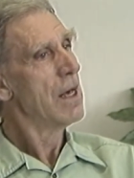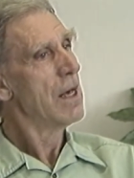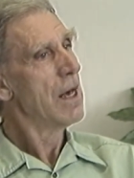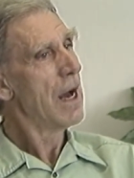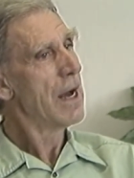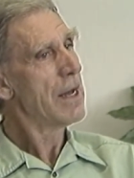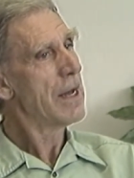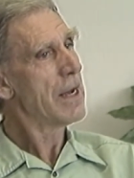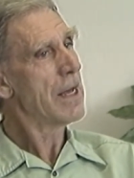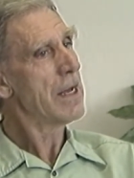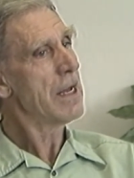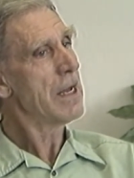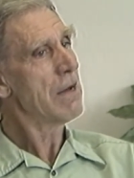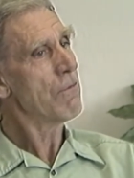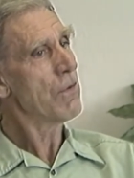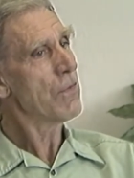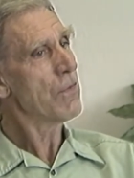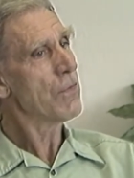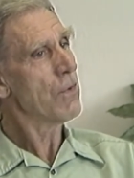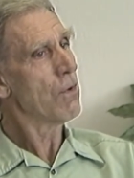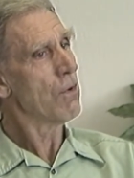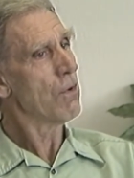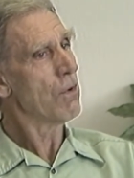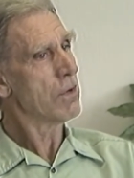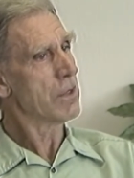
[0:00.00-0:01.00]
And I never
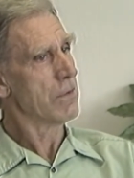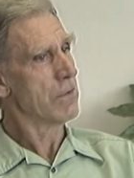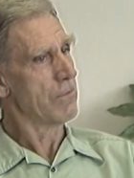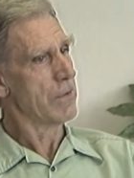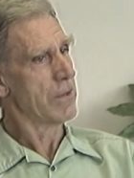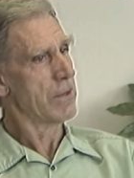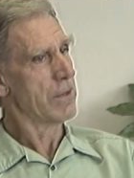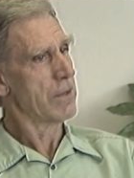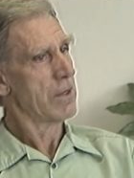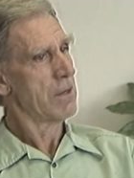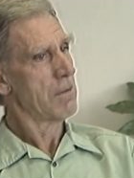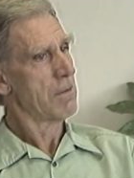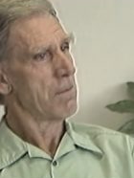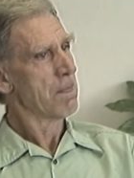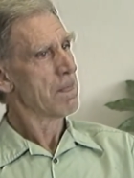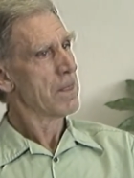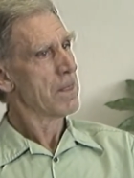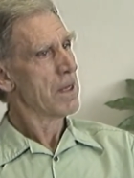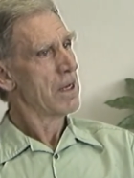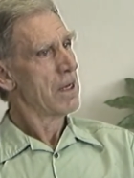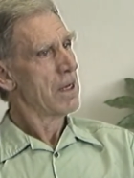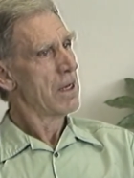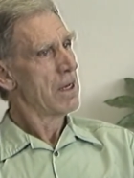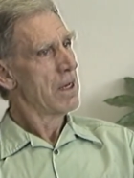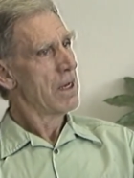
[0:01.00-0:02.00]
thought of it
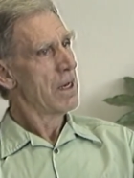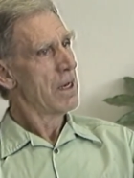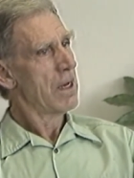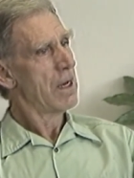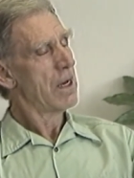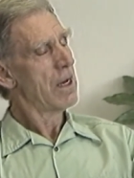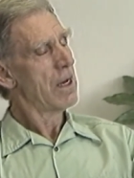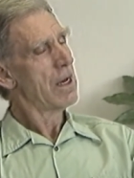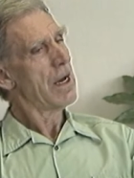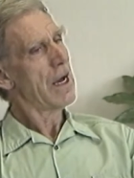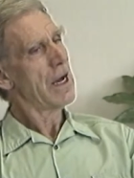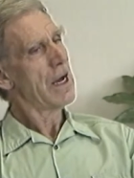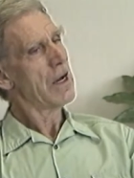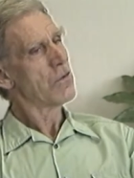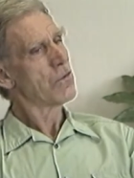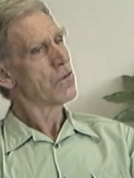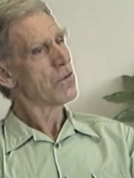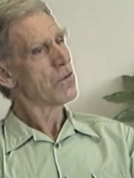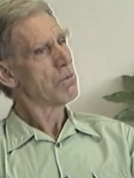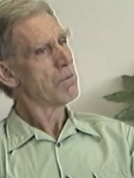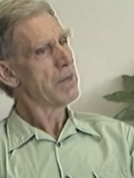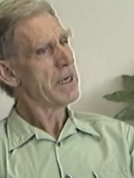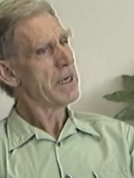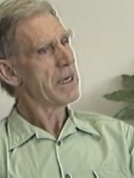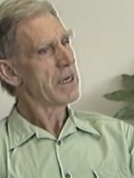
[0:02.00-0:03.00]
uh, as
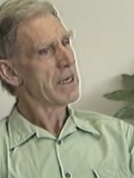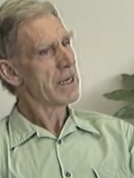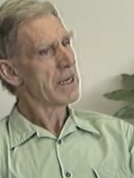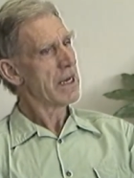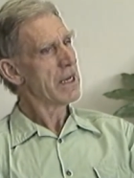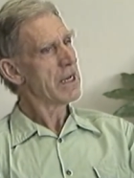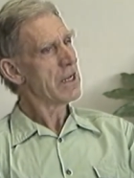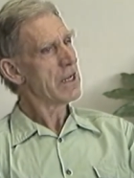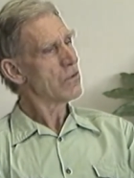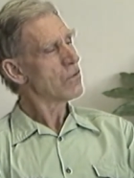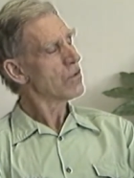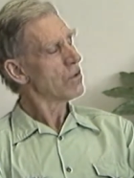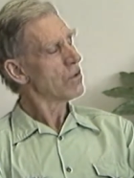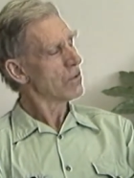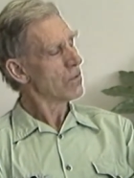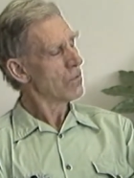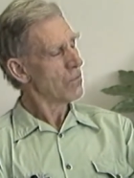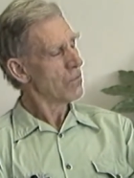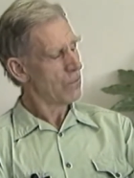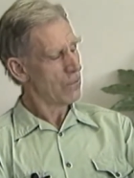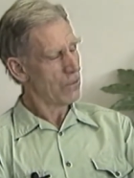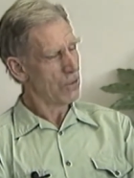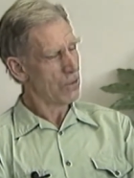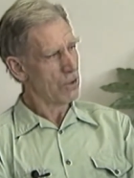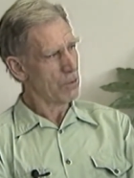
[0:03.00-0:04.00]
being any sort of
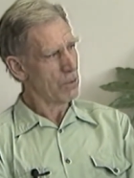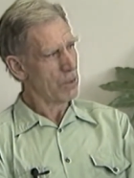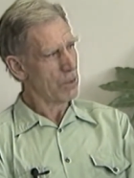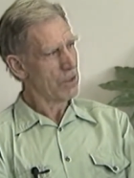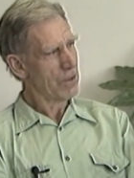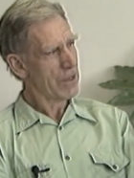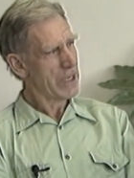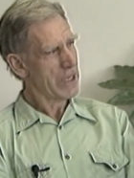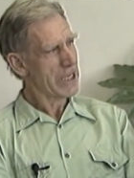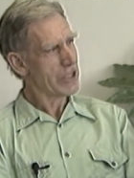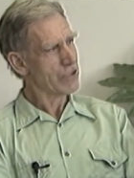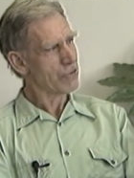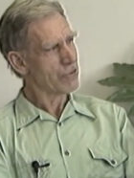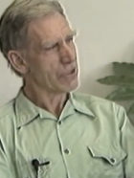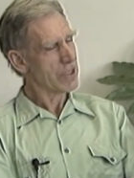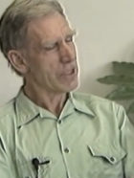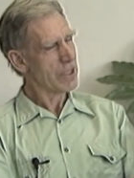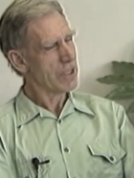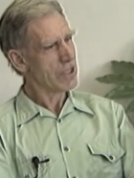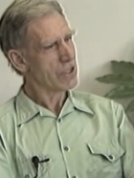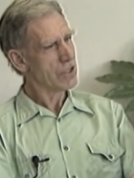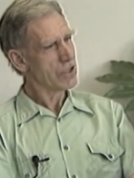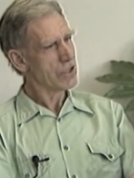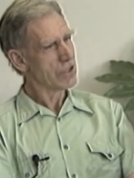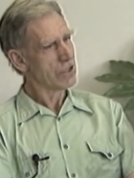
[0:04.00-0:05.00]
formal
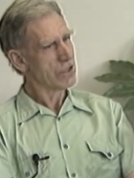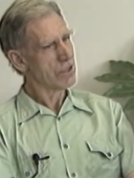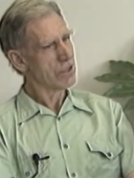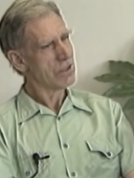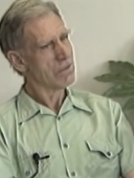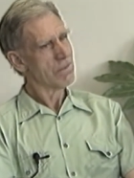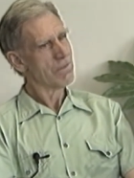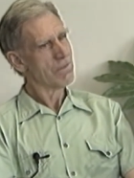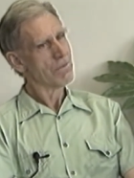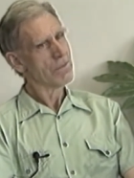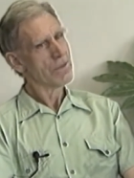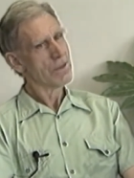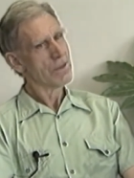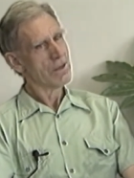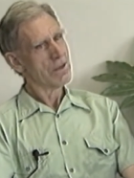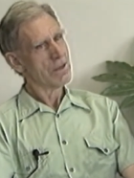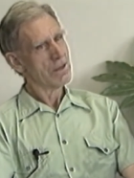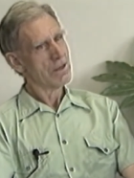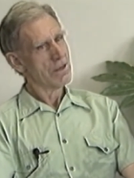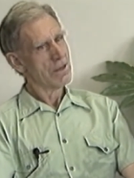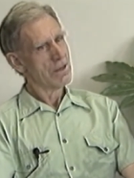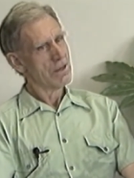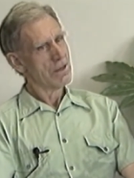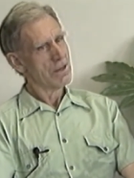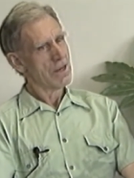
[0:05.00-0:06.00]
education.
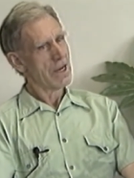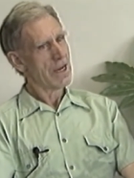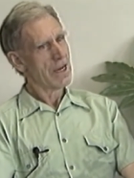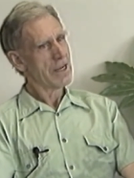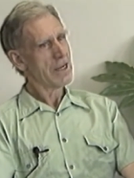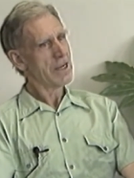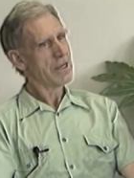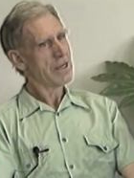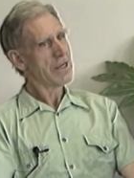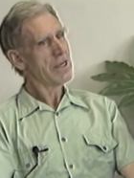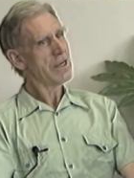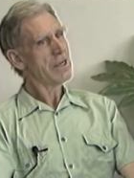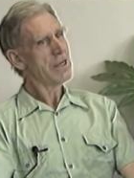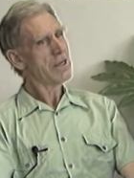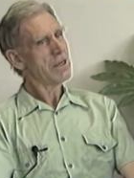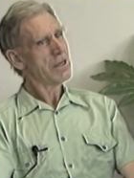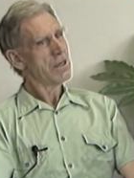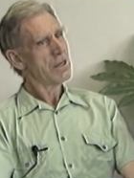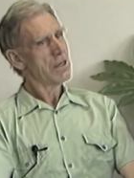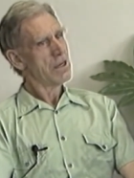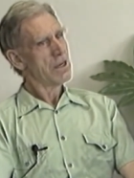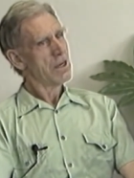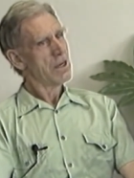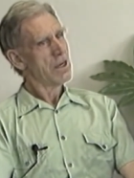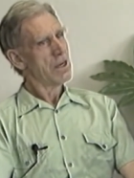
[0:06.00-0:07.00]
And indeed,
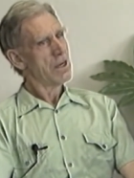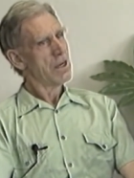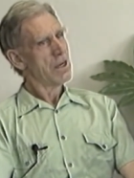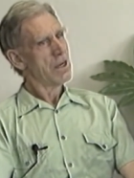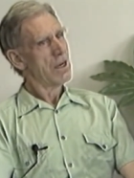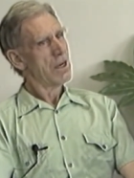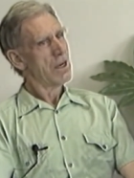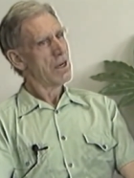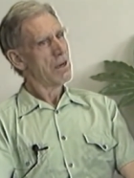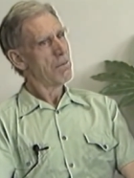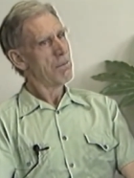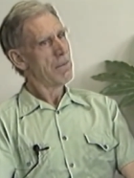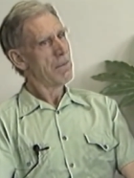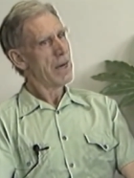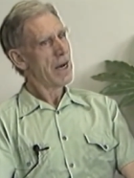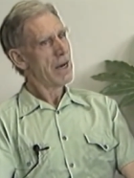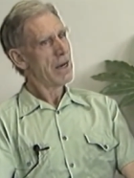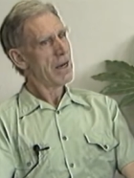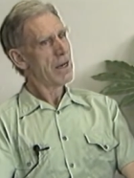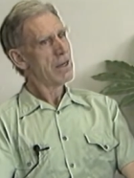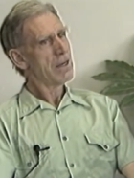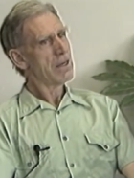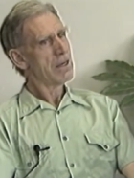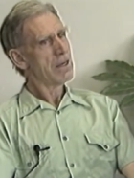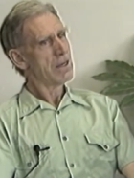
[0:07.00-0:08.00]

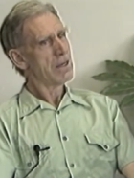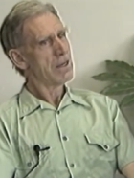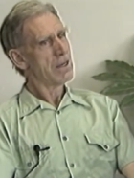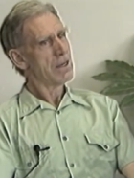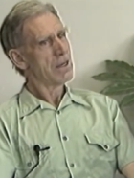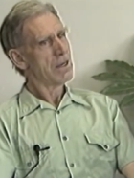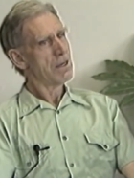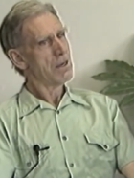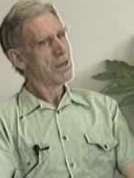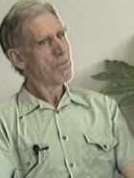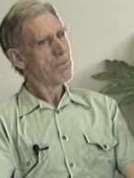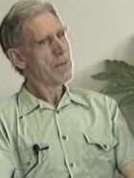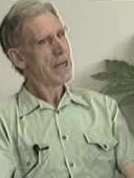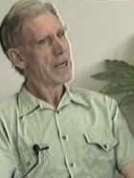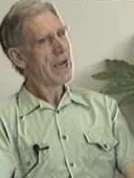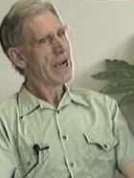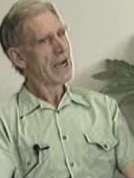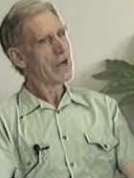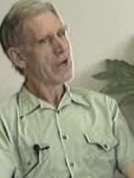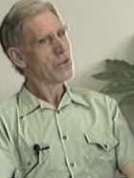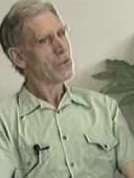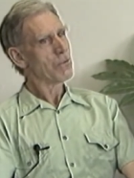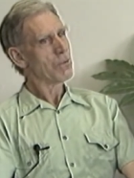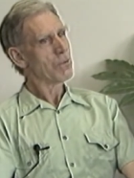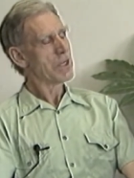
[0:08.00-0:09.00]
my
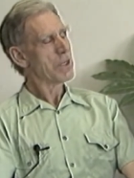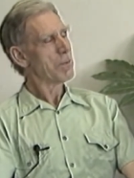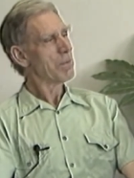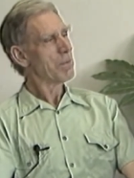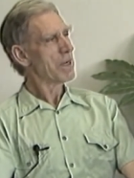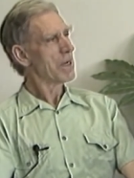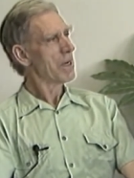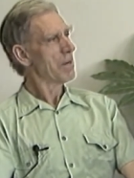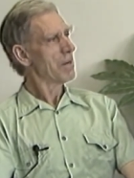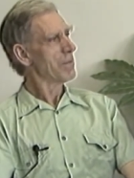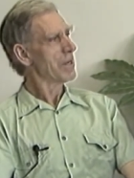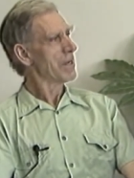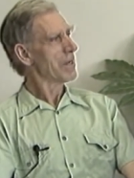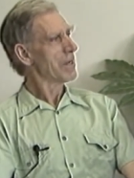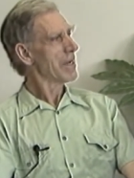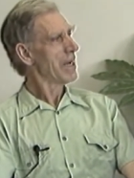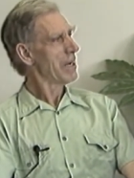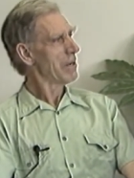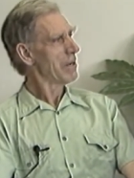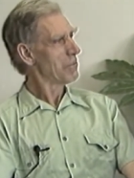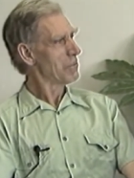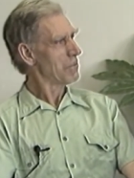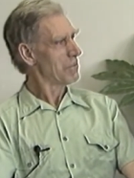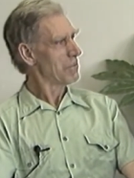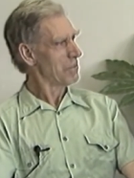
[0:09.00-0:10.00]
plans were to become an
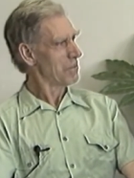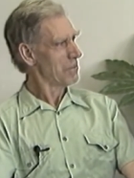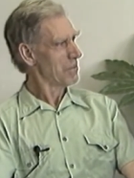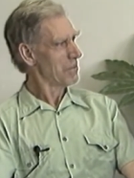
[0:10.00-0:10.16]
accountant.